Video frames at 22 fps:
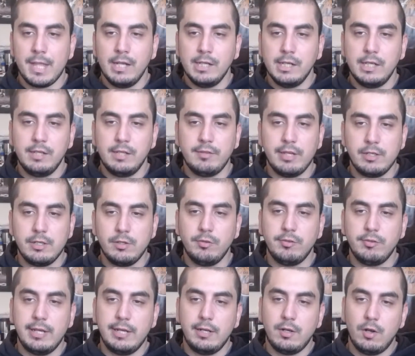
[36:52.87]
You
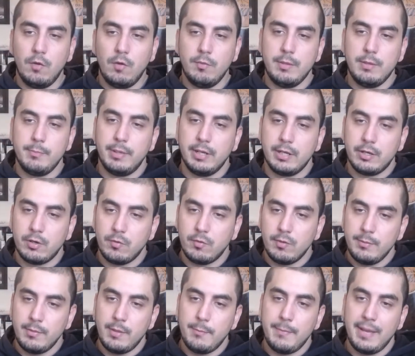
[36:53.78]
say Kobe, but
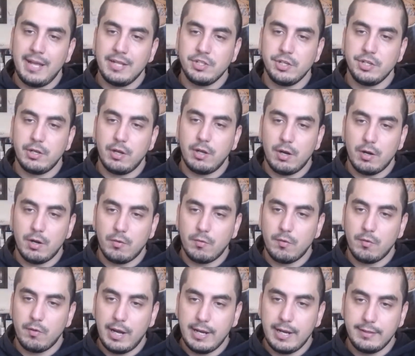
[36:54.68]
Kareem and Magic are
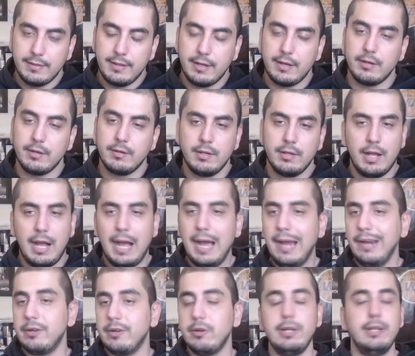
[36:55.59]
right there.
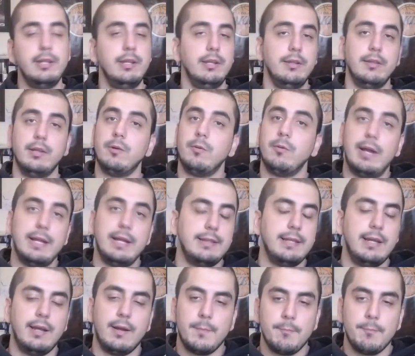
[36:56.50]
I agree. They're right
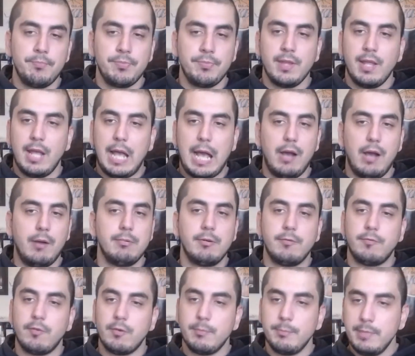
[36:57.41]
there. However,
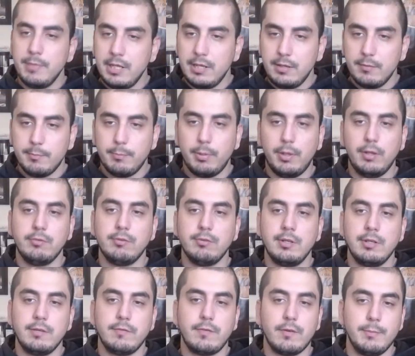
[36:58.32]

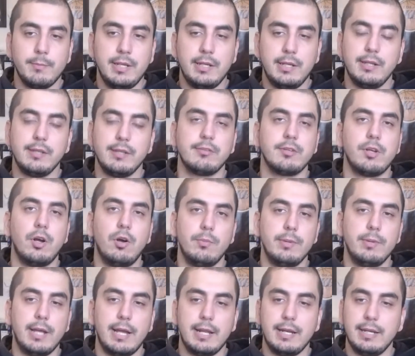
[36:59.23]
personally, for me, it's
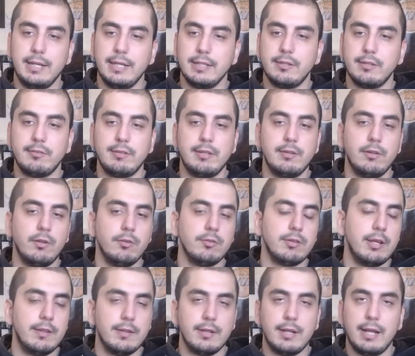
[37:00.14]
Kobe. I didn't get to see those
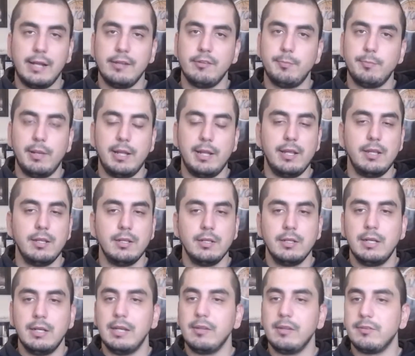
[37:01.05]
other guys play.
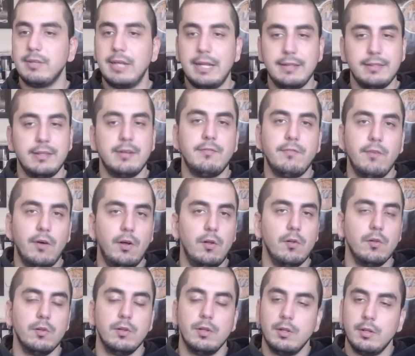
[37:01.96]
It's not their
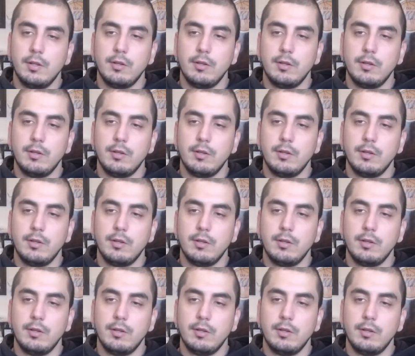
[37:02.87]
fault.